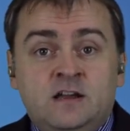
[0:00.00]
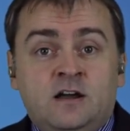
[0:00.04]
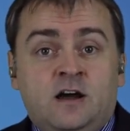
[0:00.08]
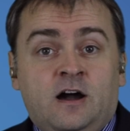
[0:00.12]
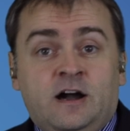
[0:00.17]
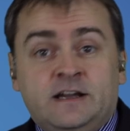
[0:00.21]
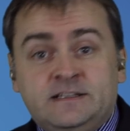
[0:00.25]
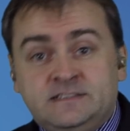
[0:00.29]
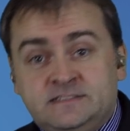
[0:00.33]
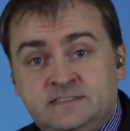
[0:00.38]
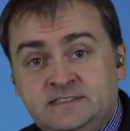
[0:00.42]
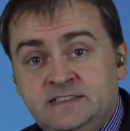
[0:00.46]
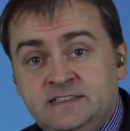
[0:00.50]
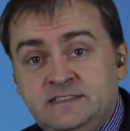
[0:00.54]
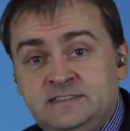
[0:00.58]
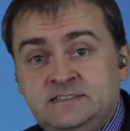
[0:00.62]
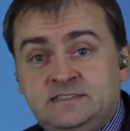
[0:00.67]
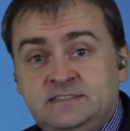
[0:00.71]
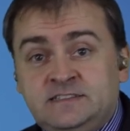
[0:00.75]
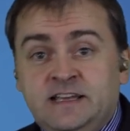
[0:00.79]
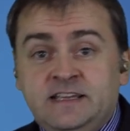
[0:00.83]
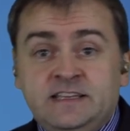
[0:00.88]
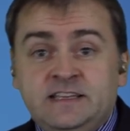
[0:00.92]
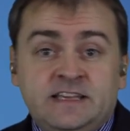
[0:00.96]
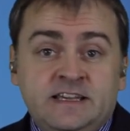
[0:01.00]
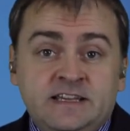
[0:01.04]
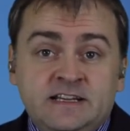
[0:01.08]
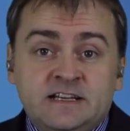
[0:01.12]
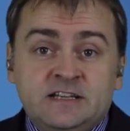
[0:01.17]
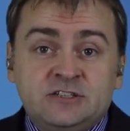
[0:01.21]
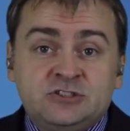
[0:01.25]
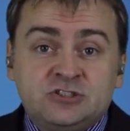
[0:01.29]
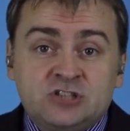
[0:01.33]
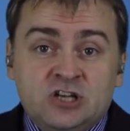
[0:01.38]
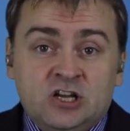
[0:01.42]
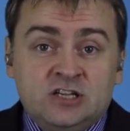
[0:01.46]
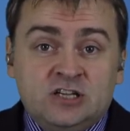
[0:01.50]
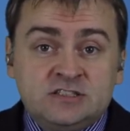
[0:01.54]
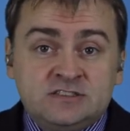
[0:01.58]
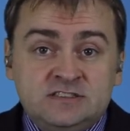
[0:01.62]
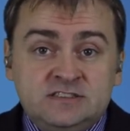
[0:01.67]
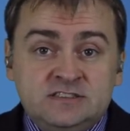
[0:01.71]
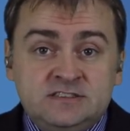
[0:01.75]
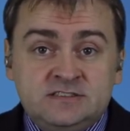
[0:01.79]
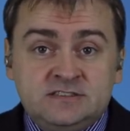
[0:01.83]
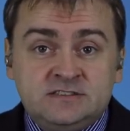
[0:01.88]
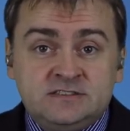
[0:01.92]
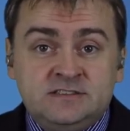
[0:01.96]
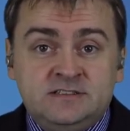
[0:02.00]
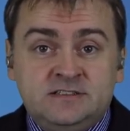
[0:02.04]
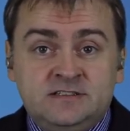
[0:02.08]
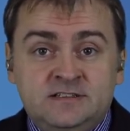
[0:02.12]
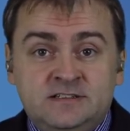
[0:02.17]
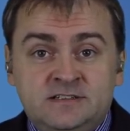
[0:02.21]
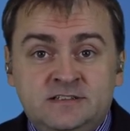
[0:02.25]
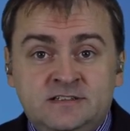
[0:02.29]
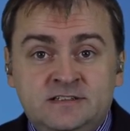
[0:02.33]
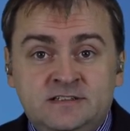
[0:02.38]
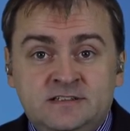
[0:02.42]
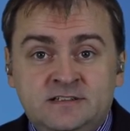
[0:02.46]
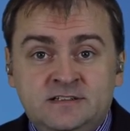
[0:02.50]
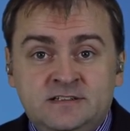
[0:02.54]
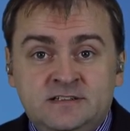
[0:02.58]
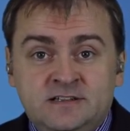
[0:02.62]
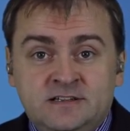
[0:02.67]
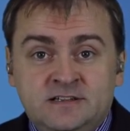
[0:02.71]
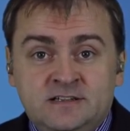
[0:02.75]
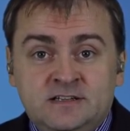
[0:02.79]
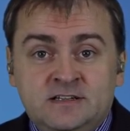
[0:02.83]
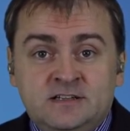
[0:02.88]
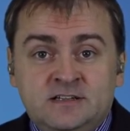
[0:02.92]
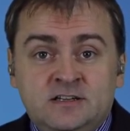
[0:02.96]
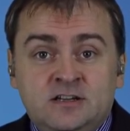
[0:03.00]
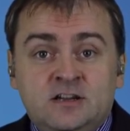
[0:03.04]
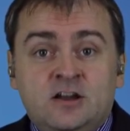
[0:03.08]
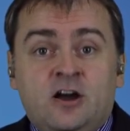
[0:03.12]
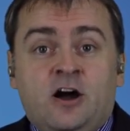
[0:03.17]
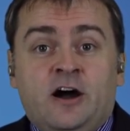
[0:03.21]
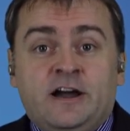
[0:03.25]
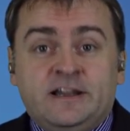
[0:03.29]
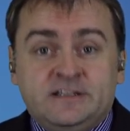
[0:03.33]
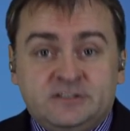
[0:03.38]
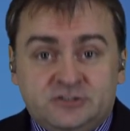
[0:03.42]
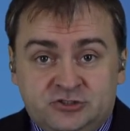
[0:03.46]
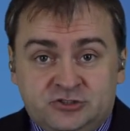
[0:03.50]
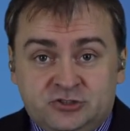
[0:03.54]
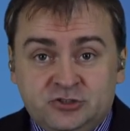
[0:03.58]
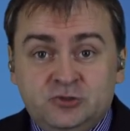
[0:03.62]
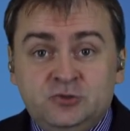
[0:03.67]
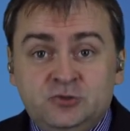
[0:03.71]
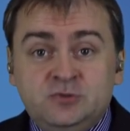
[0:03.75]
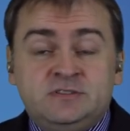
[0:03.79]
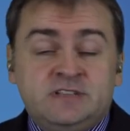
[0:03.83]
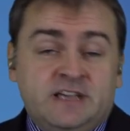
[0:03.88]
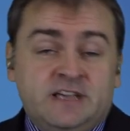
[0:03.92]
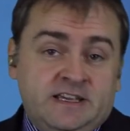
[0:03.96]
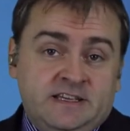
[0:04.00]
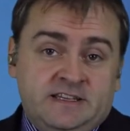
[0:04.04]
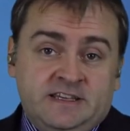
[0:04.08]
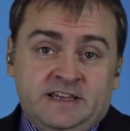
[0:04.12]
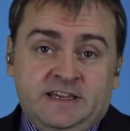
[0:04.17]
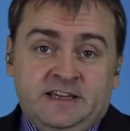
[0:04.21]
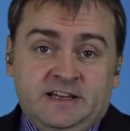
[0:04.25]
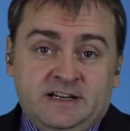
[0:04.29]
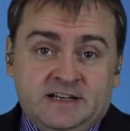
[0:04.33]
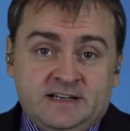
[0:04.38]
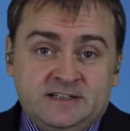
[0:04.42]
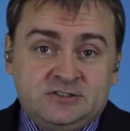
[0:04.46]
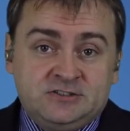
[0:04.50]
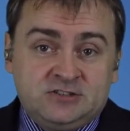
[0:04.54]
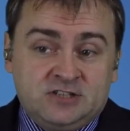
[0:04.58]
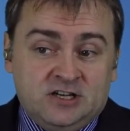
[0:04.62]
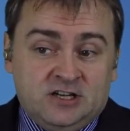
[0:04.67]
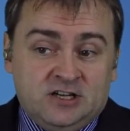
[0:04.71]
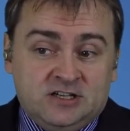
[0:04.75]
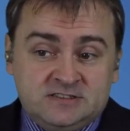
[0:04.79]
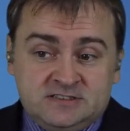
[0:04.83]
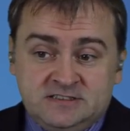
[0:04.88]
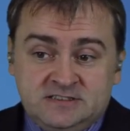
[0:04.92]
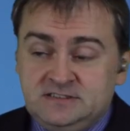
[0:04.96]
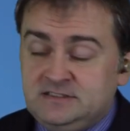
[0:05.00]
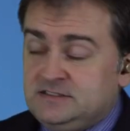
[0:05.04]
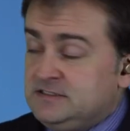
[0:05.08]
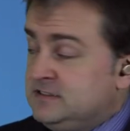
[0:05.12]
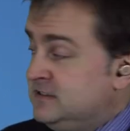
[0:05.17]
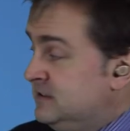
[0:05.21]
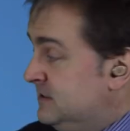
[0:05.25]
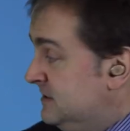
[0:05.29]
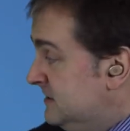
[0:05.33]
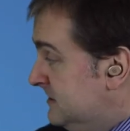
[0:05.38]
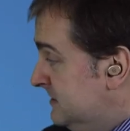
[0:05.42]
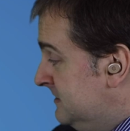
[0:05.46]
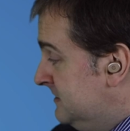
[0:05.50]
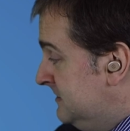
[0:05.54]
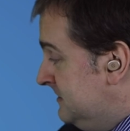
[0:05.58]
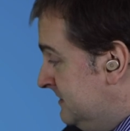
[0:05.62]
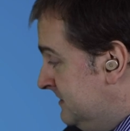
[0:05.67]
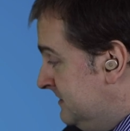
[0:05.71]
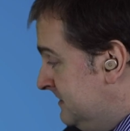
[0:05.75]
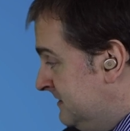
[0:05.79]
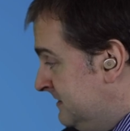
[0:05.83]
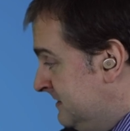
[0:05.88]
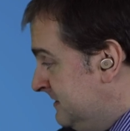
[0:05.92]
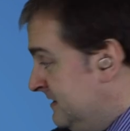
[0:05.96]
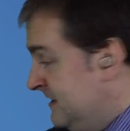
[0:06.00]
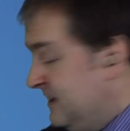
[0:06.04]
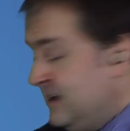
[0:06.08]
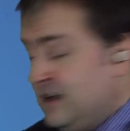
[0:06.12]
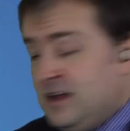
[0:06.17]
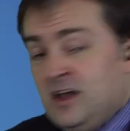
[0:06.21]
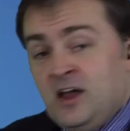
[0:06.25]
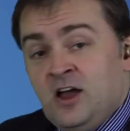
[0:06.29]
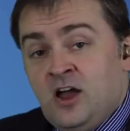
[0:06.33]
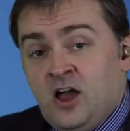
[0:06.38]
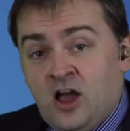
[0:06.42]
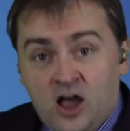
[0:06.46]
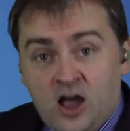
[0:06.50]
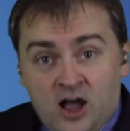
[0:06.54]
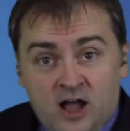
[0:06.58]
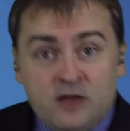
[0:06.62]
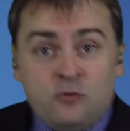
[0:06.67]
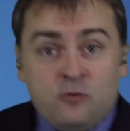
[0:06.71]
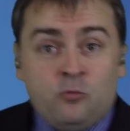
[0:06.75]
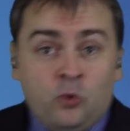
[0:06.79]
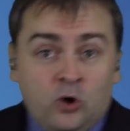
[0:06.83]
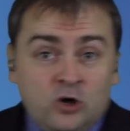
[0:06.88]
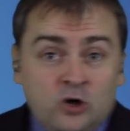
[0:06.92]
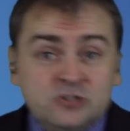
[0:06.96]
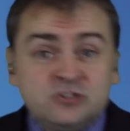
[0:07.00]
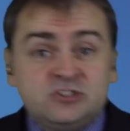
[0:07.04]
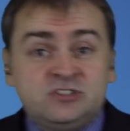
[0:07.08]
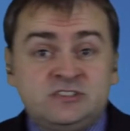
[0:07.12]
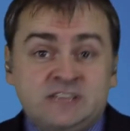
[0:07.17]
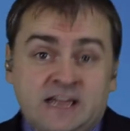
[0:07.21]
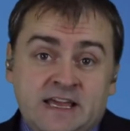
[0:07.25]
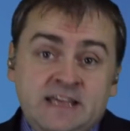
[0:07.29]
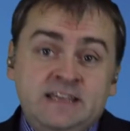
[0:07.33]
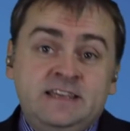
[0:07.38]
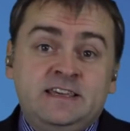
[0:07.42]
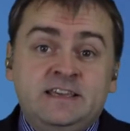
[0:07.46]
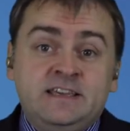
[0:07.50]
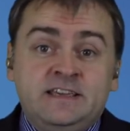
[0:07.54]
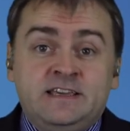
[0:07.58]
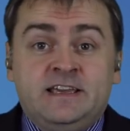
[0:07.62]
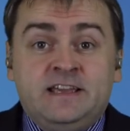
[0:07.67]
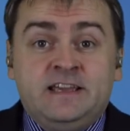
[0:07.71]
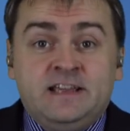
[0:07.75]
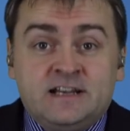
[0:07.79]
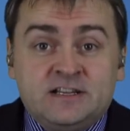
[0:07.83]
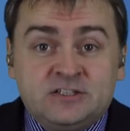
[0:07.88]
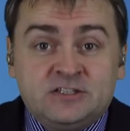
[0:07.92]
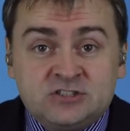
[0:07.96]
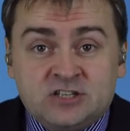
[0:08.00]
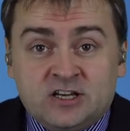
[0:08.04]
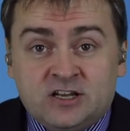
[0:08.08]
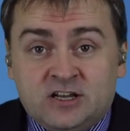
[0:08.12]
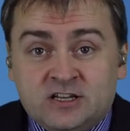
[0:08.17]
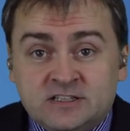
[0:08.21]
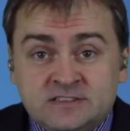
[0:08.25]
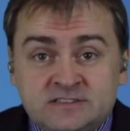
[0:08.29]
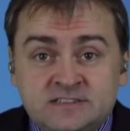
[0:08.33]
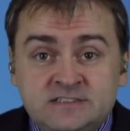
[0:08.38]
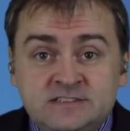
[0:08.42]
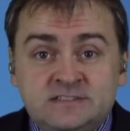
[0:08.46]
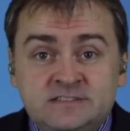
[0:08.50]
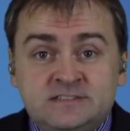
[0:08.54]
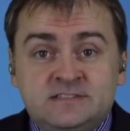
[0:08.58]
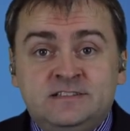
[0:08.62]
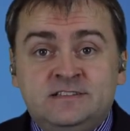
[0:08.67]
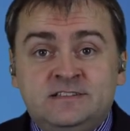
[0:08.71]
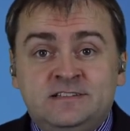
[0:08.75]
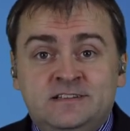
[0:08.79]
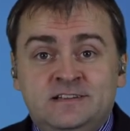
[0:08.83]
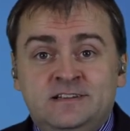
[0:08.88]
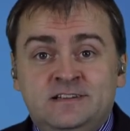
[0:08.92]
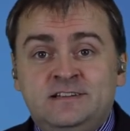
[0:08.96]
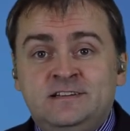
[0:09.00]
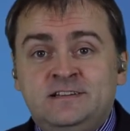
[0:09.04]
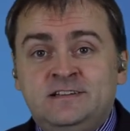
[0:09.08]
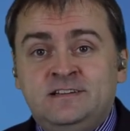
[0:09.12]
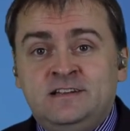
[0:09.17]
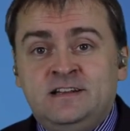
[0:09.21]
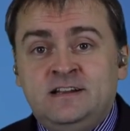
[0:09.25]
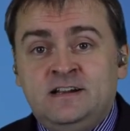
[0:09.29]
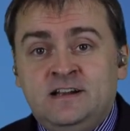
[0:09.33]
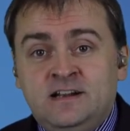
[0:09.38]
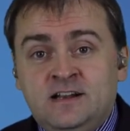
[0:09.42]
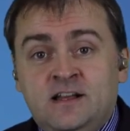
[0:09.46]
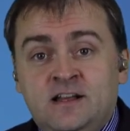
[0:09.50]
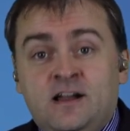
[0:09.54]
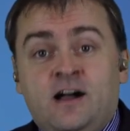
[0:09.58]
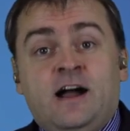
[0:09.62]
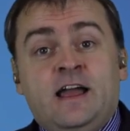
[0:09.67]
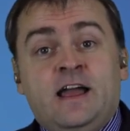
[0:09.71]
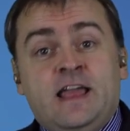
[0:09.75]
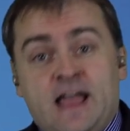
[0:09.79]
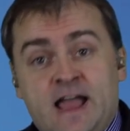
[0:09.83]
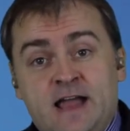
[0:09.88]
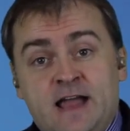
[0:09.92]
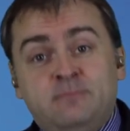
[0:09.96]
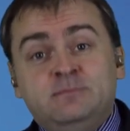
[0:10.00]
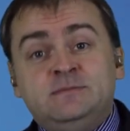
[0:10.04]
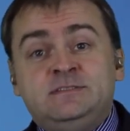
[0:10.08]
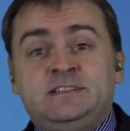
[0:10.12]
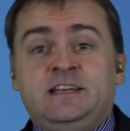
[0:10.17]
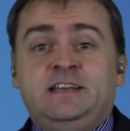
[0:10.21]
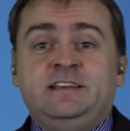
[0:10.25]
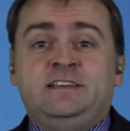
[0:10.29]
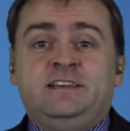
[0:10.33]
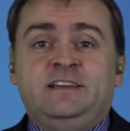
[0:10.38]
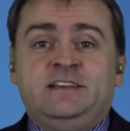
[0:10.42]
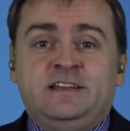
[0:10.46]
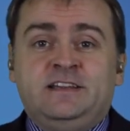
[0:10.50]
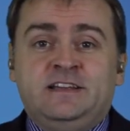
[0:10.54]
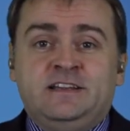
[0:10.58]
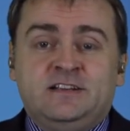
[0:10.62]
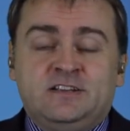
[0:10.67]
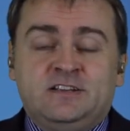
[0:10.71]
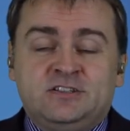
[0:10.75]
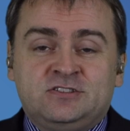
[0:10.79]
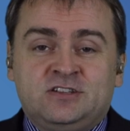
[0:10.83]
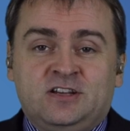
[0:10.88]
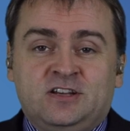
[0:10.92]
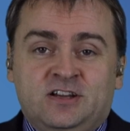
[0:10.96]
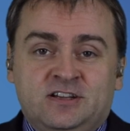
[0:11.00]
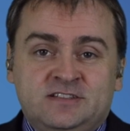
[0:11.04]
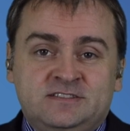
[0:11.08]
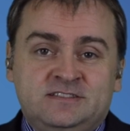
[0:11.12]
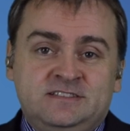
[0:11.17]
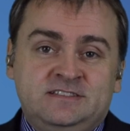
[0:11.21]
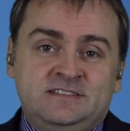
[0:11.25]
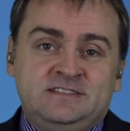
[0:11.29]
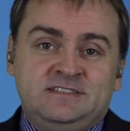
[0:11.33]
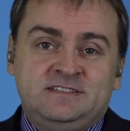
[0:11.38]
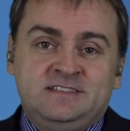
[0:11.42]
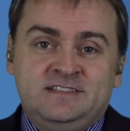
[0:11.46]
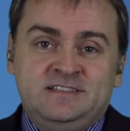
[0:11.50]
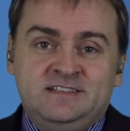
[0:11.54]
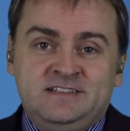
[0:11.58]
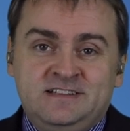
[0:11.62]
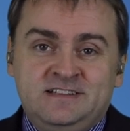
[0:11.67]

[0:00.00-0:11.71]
I did take English classes. I do take English classes. I was taking English classes. I am taking English classes.